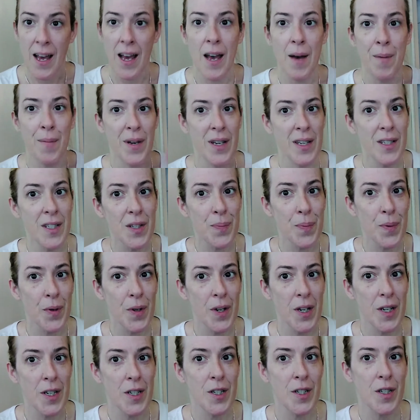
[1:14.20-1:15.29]
And my
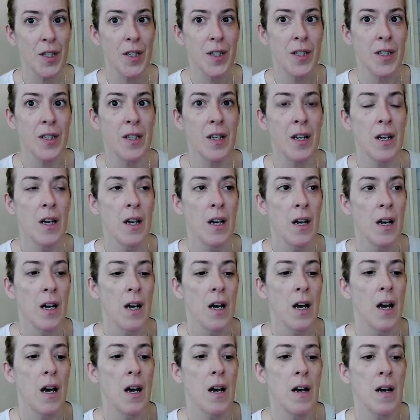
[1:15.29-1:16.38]
inspiration
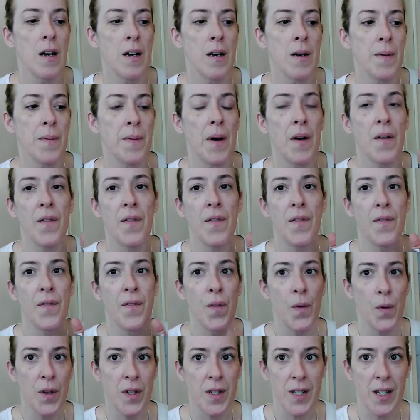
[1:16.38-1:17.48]
um,
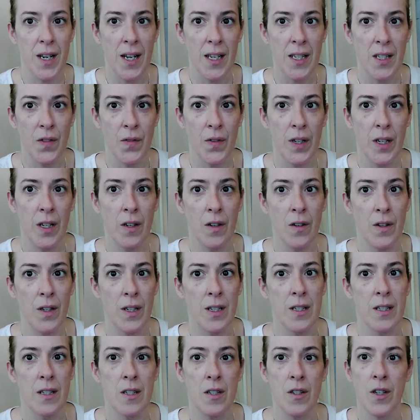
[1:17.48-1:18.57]
for today's video
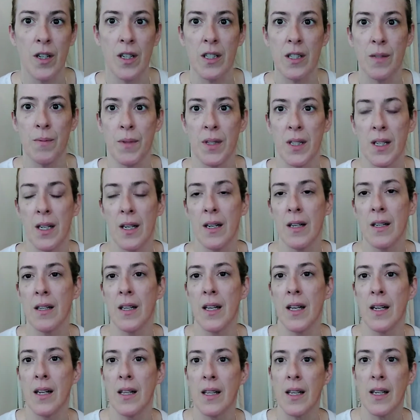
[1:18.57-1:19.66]
is Trixie Mattel
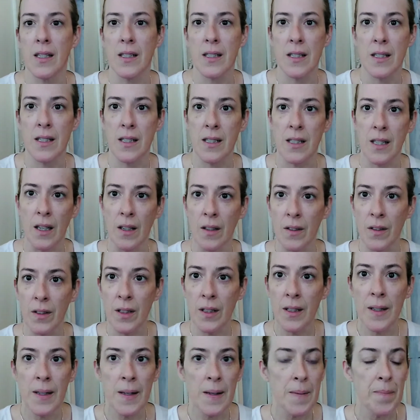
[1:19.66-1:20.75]
and Alexis
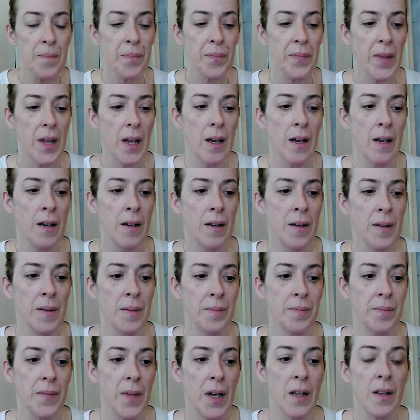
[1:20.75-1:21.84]
Stone.
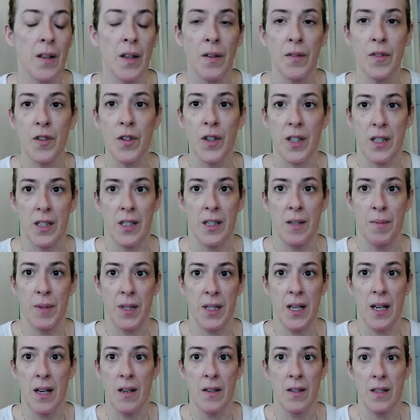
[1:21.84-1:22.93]
Um, I love Trixie
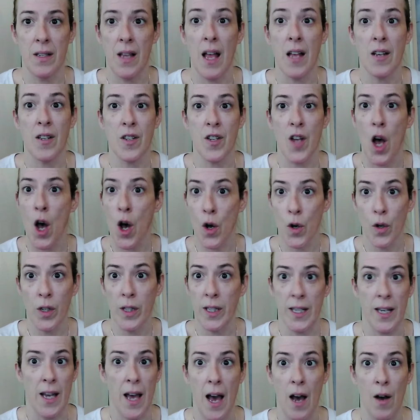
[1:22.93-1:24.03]
Mattel's
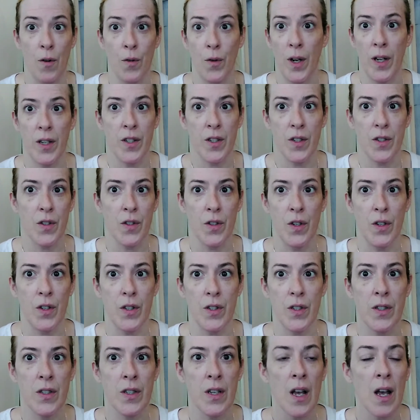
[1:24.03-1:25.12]
totally outrageous
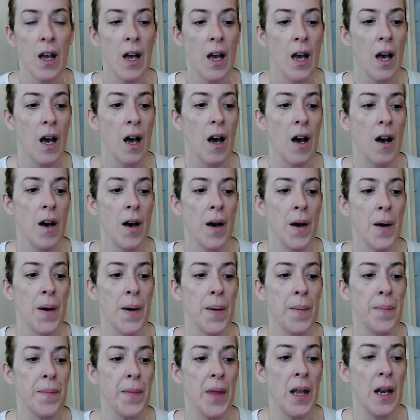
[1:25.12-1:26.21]
looks.
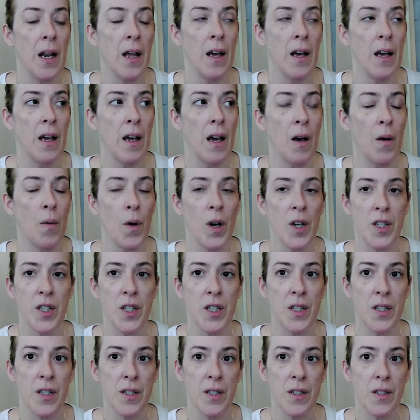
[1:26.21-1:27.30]
Um, and I, I watch
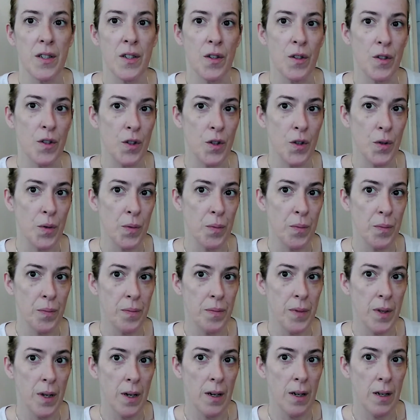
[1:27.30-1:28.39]
his YouTube
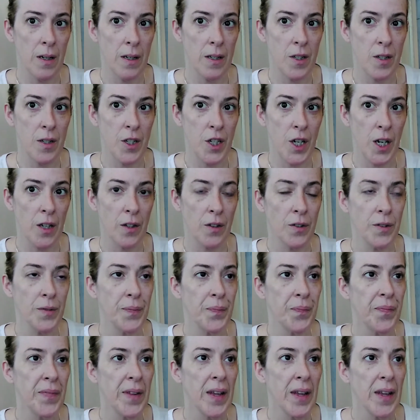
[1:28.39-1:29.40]
uh, channel